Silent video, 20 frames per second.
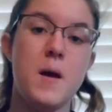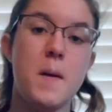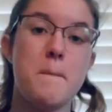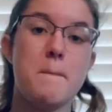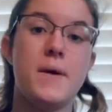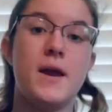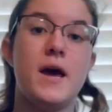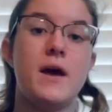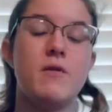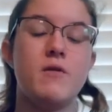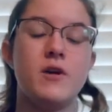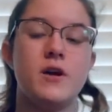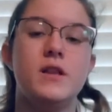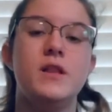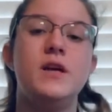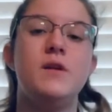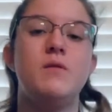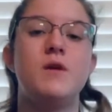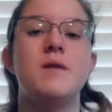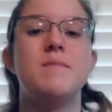But I
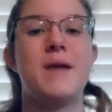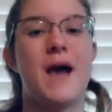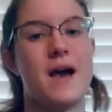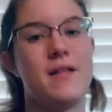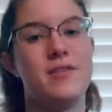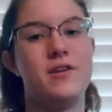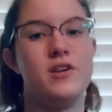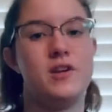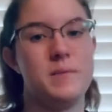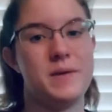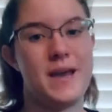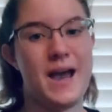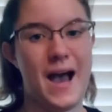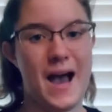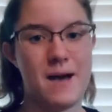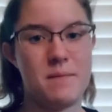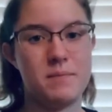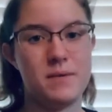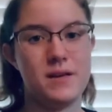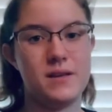really want Matthew to be
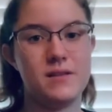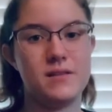happy.